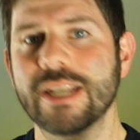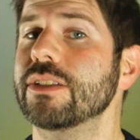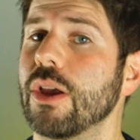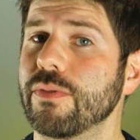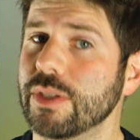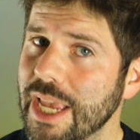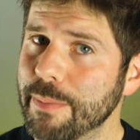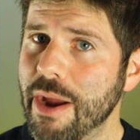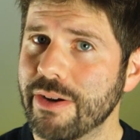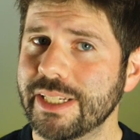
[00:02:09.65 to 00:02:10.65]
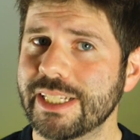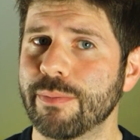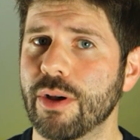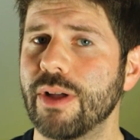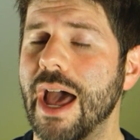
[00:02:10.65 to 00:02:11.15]
So if you take
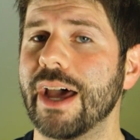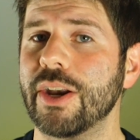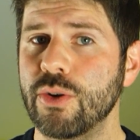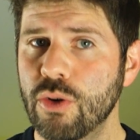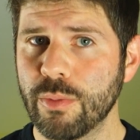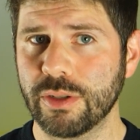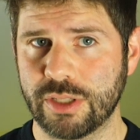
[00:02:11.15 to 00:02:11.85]
paracetamol at a normal